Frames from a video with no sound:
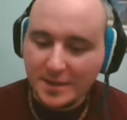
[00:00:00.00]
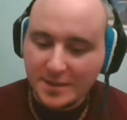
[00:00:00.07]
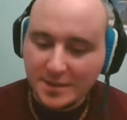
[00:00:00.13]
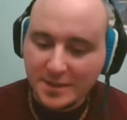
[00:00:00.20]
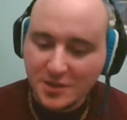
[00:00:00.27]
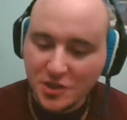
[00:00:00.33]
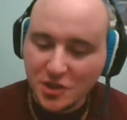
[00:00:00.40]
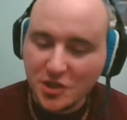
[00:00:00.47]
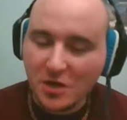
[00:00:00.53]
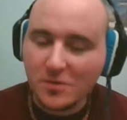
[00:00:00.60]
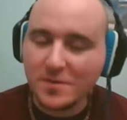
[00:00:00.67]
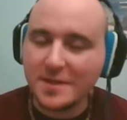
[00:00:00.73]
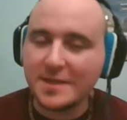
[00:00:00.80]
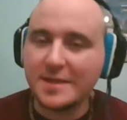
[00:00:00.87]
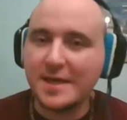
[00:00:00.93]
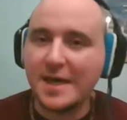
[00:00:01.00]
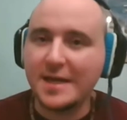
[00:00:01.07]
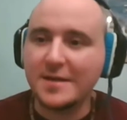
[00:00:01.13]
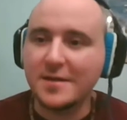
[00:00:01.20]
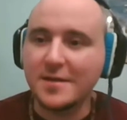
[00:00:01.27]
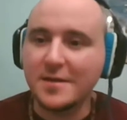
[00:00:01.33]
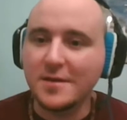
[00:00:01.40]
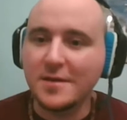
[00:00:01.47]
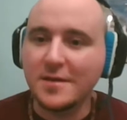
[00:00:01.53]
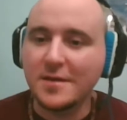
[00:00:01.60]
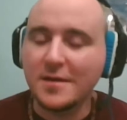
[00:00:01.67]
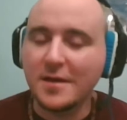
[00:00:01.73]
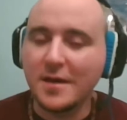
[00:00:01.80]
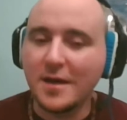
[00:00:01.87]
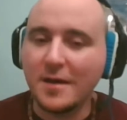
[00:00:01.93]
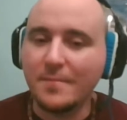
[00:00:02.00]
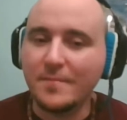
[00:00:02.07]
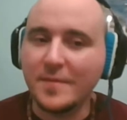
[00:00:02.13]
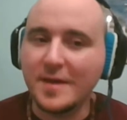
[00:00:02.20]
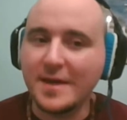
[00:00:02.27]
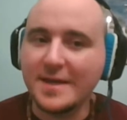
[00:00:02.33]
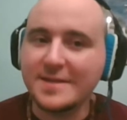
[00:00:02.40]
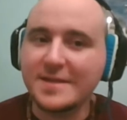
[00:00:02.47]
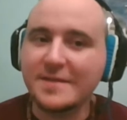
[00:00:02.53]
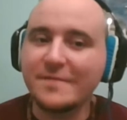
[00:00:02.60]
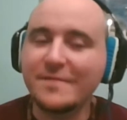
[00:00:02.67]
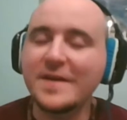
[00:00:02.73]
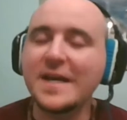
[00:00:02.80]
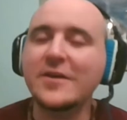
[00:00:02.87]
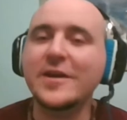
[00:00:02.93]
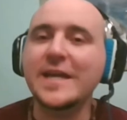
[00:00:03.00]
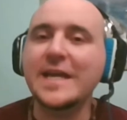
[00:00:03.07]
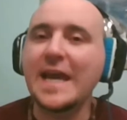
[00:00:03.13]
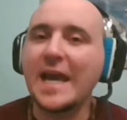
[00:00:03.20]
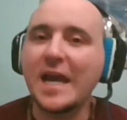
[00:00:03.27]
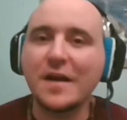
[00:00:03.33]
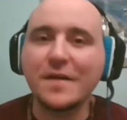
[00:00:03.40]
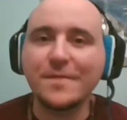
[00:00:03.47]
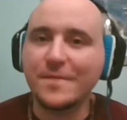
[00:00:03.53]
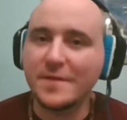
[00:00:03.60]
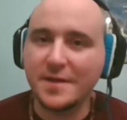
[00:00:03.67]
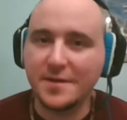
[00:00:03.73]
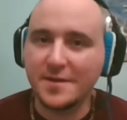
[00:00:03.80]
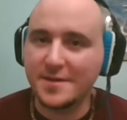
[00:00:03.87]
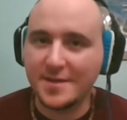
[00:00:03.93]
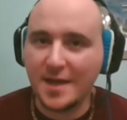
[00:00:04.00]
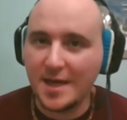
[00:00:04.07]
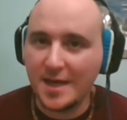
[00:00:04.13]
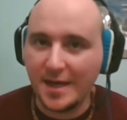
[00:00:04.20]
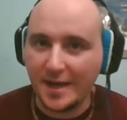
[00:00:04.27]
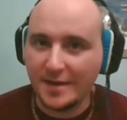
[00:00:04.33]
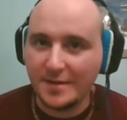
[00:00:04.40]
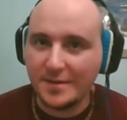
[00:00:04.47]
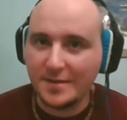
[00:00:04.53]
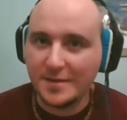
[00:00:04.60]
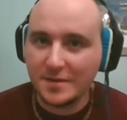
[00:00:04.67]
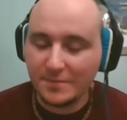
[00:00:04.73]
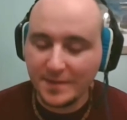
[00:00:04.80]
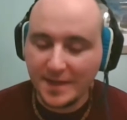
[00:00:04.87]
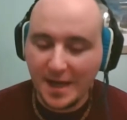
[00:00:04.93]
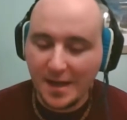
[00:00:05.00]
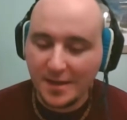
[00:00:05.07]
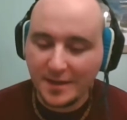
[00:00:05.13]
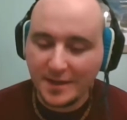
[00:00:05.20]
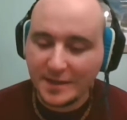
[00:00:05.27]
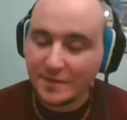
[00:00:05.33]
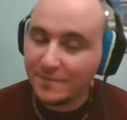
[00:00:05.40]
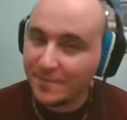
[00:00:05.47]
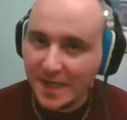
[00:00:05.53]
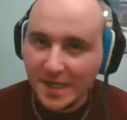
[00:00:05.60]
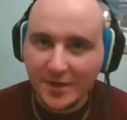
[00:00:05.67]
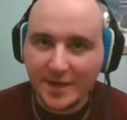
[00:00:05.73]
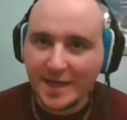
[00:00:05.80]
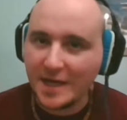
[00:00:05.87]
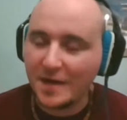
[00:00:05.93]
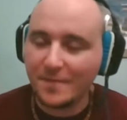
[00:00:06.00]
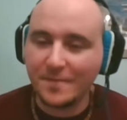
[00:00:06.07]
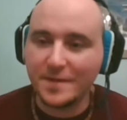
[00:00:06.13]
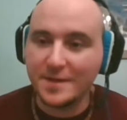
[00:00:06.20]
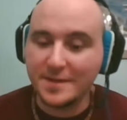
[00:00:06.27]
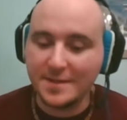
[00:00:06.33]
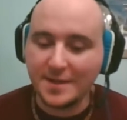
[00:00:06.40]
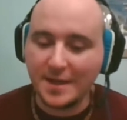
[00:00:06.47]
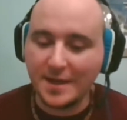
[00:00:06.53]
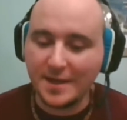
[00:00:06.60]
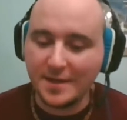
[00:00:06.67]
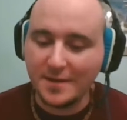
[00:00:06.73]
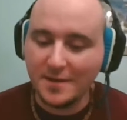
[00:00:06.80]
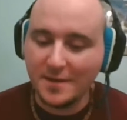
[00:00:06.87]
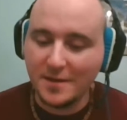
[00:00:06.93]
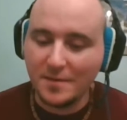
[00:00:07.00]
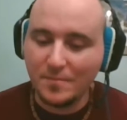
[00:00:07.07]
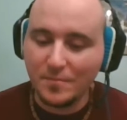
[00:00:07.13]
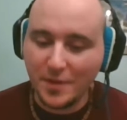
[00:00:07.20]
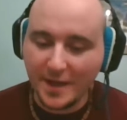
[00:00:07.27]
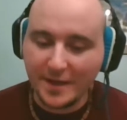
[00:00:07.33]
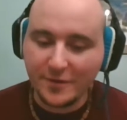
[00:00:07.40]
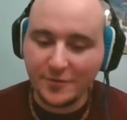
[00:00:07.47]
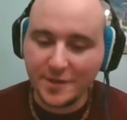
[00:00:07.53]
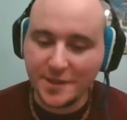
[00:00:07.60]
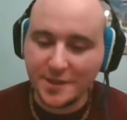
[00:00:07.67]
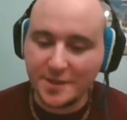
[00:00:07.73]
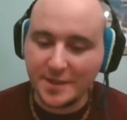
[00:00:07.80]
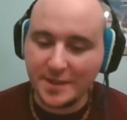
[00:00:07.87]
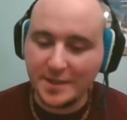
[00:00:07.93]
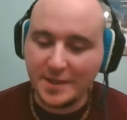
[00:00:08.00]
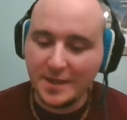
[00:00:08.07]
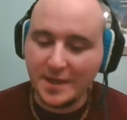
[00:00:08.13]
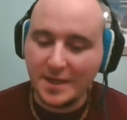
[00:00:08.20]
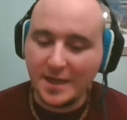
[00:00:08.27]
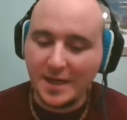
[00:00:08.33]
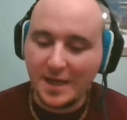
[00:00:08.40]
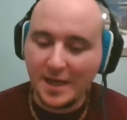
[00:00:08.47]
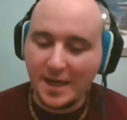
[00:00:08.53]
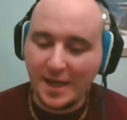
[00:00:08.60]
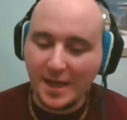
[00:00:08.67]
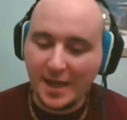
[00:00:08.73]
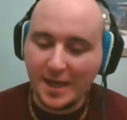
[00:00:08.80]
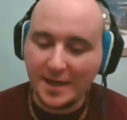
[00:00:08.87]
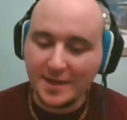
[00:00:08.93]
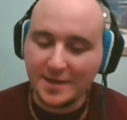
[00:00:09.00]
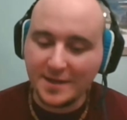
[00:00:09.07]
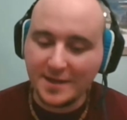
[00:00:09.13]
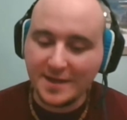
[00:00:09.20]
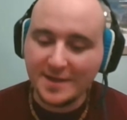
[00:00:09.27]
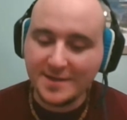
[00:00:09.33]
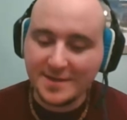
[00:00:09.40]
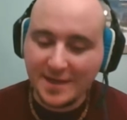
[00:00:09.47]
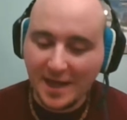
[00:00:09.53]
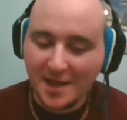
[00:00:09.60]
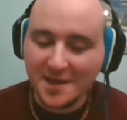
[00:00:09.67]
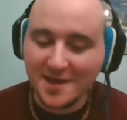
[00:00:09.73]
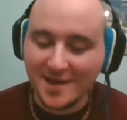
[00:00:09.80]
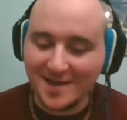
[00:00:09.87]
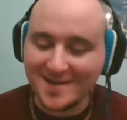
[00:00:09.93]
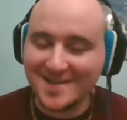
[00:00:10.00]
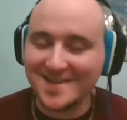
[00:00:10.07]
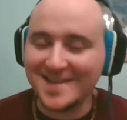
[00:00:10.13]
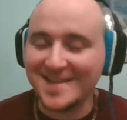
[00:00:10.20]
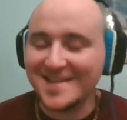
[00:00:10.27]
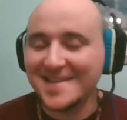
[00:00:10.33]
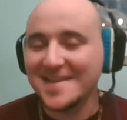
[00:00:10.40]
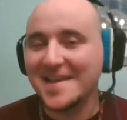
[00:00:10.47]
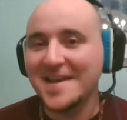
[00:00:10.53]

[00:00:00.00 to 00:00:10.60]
to show us that it's very carefully designed. This reality is very carefully designed by Krishna, and he's telling us this